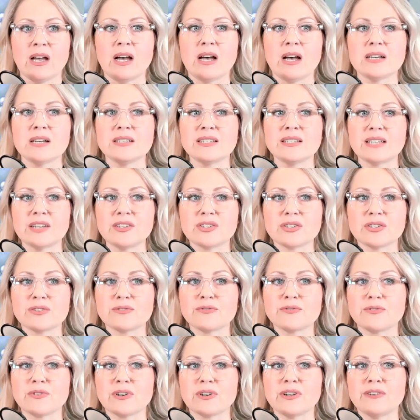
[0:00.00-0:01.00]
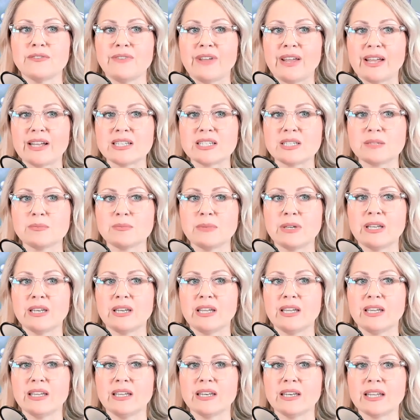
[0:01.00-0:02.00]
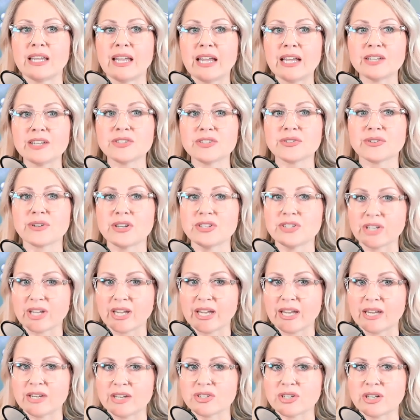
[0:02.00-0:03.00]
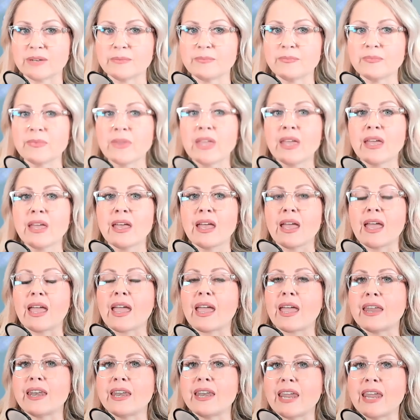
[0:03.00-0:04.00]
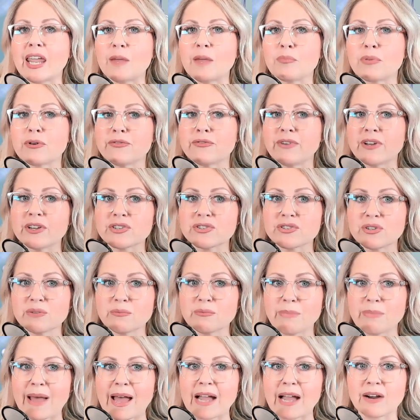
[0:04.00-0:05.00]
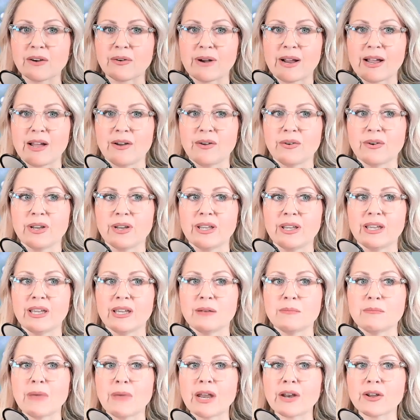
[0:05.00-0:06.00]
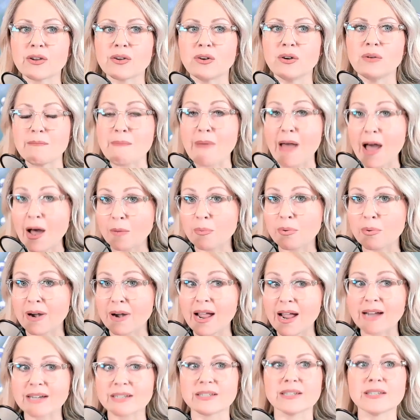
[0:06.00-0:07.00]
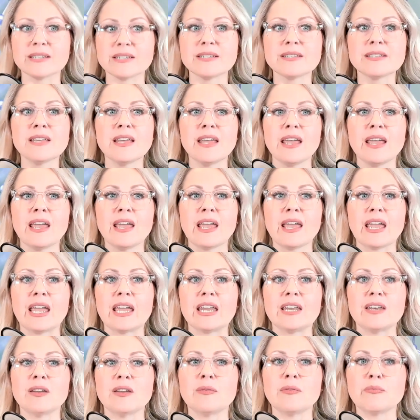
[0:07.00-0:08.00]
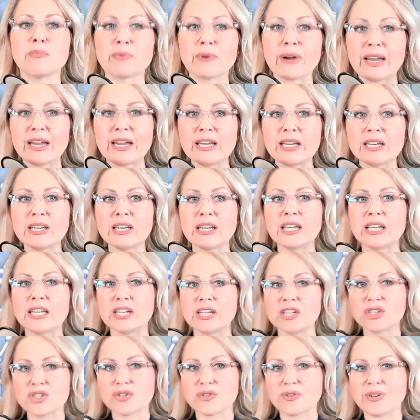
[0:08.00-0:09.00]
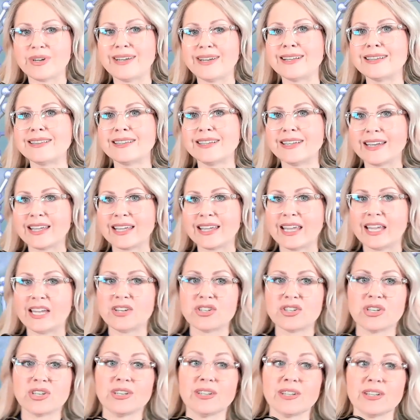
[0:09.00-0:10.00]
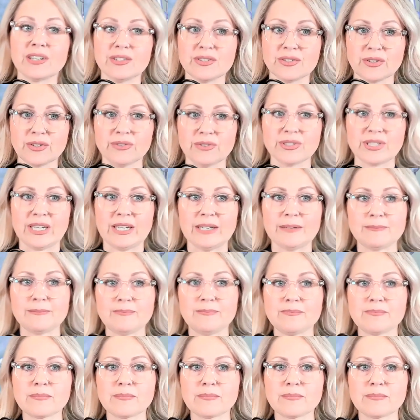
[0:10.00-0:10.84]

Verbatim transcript: Center for Advancement in Cancer Education, and a professional background in medical malpractice and brain injury litigation consulting.